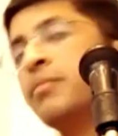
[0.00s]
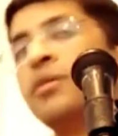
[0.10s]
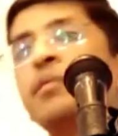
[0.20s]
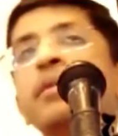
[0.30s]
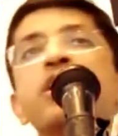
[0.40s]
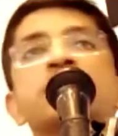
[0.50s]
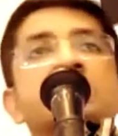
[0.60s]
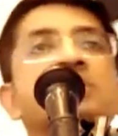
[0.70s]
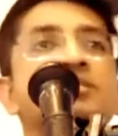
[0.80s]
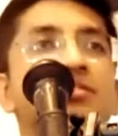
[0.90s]
But because
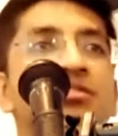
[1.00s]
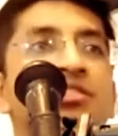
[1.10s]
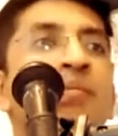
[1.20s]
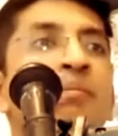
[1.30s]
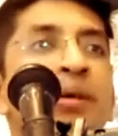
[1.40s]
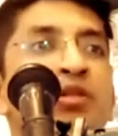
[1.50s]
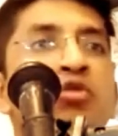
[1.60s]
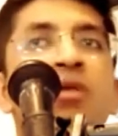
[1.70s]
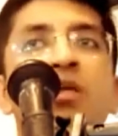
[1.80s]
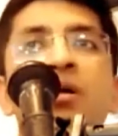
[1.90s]
this Sampat
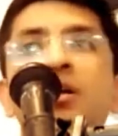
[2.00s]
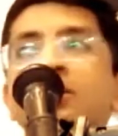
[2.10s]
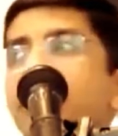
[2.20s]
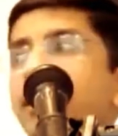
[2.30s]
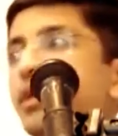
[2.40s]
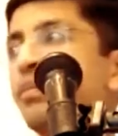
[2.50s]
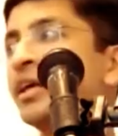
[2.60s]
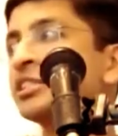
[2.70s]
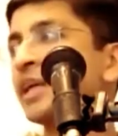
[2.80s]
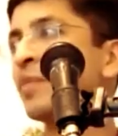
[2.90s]
Kumar Bhattacharya, the
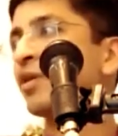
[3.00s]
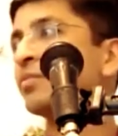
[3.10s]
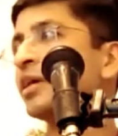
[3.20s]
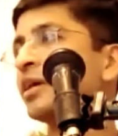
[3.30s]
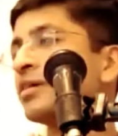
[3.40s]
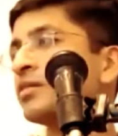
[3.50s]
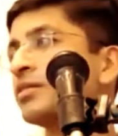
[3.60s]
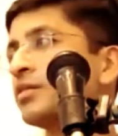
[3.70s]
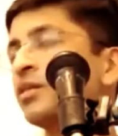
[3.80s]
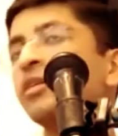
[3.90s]
priest, came from there,
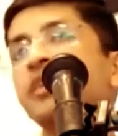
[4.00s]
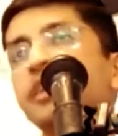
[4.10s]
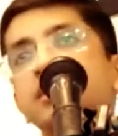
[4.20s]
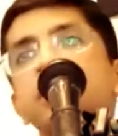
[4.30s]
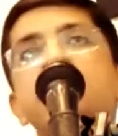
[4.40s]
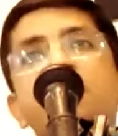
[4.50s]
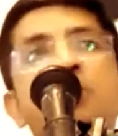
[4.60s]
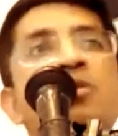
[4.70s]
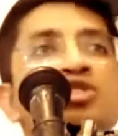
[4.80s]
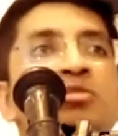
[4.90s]
he said
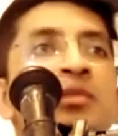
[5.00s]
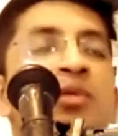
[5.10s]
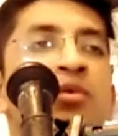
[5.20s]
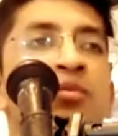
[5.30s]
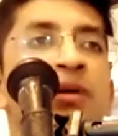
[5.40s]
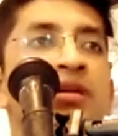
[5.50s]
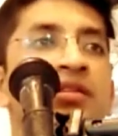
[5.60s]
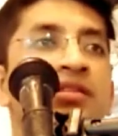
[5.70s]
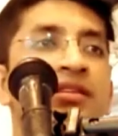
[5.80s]
he wants to meet Prabhupada.